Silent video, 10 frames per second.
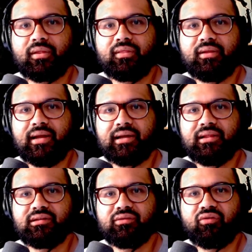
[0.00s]
The
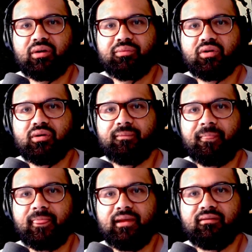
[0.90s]
Necklace of Rupture
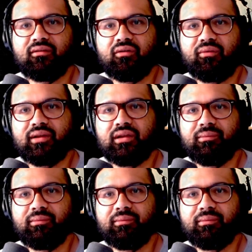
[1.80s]
is a direct